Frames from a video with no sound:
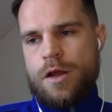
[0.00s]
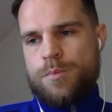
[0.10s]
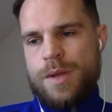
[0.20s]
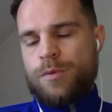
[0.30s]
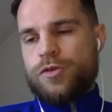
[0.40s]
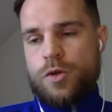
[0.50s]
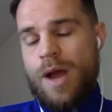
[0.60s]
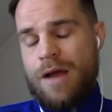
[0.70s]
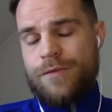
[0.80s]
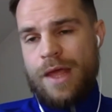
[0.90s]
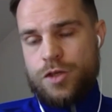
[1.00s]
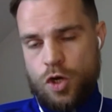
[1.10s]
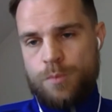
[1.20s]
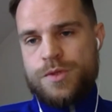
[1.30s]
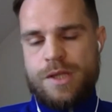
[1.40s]
people do have their
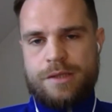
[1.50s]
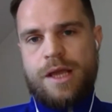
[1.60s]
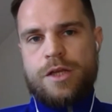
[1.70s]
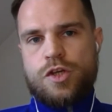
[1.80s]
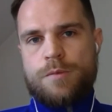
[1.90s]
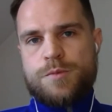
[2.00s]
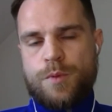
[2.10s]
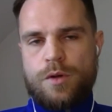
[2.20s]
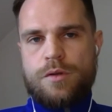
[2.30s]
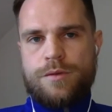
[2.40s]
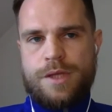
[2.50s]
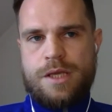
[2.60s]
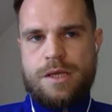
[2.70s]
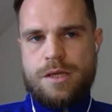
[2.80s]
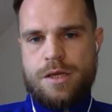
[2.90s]
jobs and their day jobs, but
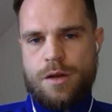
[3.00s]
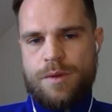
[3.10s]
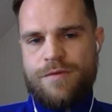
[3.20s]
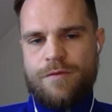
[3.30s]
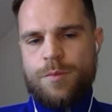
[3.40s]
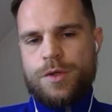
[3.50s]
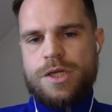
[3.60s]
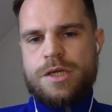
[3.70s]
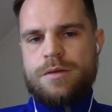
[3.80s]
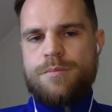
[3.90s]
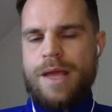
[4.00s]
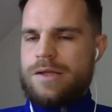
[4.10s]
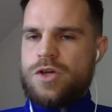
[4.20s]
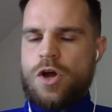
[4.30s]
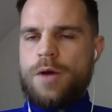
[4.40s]
if everybody can make
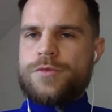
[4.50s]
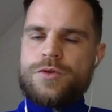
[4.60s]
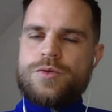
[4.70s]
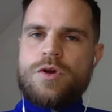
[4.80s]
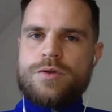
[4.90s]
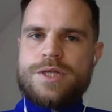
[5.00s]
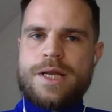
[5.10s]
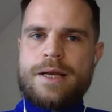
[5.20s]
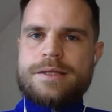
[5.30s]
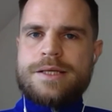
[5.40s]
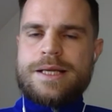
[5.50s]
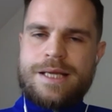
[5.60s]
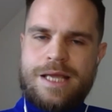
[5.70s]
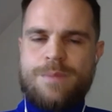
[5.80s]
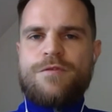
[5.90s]
time to do the content editing and
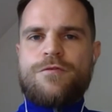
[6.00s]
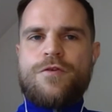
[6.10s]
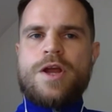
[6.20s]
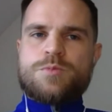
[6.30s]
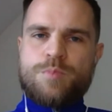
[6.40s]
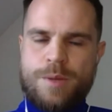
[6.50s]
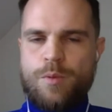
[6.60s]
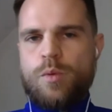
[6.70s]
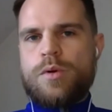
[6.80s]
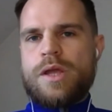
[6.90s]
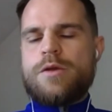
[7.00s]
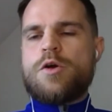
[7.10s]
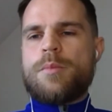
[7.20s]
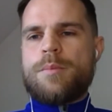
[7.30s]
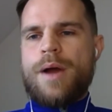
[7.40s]
keep it fresh, people will keep
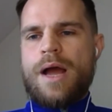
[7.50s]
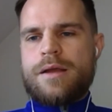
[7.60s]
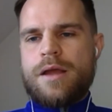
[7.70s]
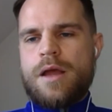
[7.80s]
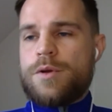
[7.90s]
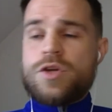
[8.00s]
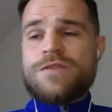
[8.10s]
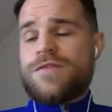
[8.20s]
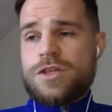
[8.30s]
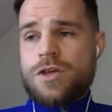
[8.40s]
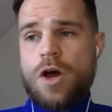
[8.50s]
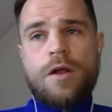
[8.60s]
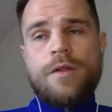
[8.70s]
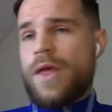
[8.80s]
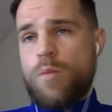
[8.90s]
coming back. Because if it's not,
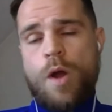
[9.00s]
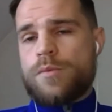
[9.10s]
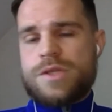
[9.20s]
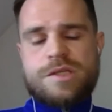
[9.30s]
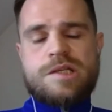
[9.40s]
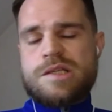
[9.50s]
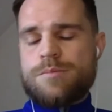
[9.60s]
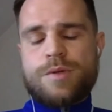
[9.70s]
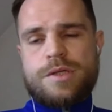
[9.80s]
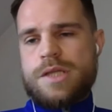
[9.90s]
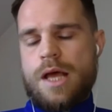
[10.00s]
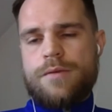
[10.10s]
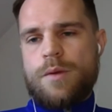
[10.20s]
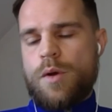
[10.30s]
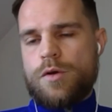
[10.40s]
they won't. It's as simple as that.
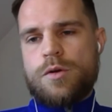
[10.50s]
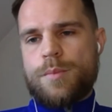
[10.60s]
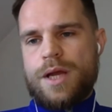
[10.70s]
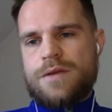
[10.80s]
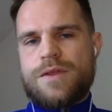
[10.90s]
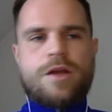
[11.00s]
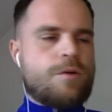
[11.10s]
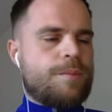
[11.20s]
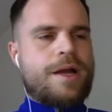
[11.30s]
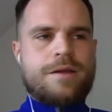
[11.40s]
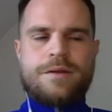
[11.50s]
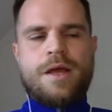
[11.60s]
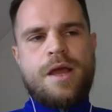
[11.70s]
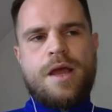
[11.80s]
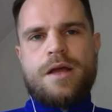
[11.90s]
They won't come back. If they come back and
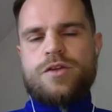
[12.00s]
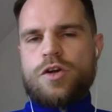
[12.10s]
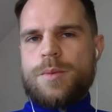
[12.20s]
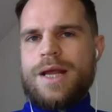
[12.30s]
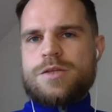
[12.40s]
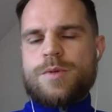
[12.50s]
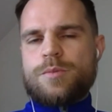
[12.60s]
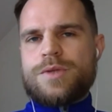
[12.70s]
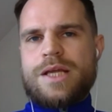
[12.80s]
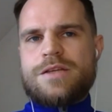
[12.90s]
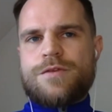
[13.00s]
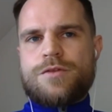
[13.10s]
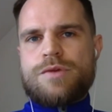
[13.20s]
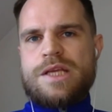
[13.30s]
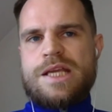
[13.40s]
a document hasn't been updated for
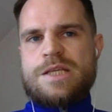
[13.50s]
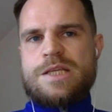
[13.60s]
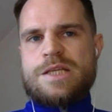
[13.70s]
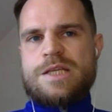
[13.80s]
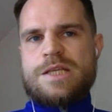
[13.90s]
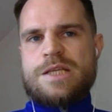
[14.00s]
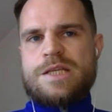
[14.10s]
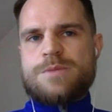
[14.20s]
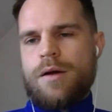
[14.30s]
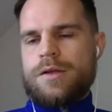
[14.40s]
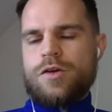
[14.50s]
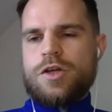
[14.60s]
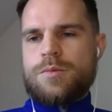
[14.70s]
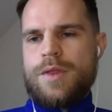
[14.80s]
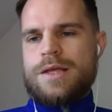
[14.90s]
3 years, but they know about a
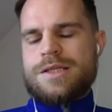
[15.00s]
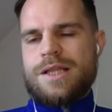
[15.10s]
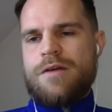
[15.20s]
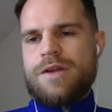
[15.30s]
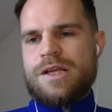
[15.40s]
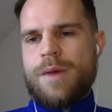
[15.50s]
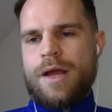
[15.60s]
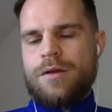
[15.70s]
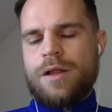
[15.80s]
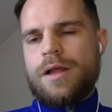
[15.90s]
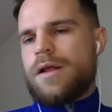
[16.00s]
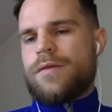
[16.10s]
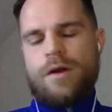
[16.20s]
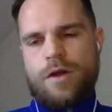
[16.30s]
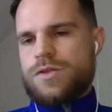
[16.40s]
document that's in their email,
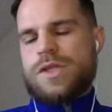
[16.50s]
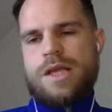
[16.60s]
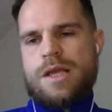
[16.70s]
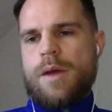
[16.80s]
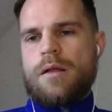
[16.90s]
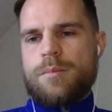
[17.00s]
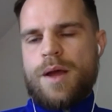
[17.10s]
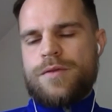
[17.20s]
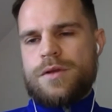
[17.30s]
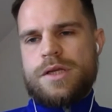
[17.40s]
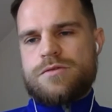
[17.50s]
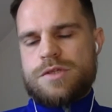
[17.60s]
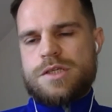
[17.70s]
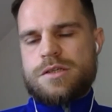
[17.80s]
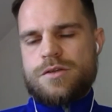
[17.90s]
they'll go to the email. Path of least
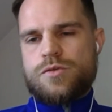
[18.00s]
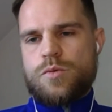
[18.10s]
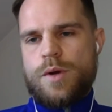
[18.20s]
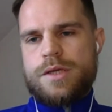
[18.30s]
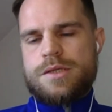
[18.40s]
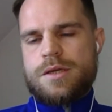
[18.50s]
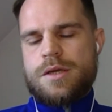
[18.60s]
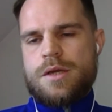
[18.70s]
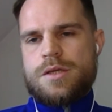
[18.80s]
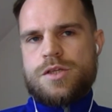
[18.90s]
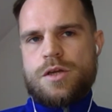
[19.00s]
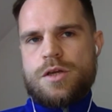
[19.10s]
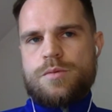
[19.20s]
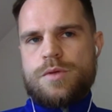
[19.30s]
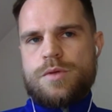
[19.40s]
resistance always. So
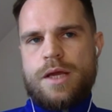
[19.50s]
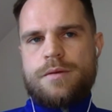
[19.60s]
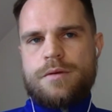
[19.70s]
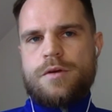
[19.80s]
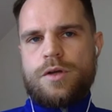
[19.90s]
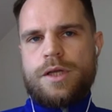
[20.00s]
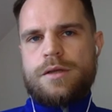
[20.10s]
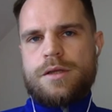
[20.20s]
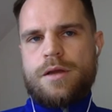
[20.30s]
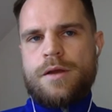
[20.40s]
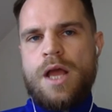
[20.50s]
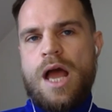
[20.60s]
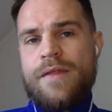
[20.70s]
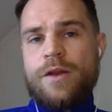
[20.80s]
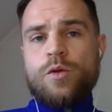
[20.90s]
yeah, got it. Yeah,
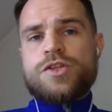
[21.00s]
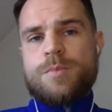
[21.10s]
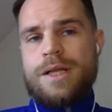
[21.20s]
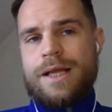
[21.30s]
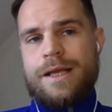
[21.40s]
and then ultimately,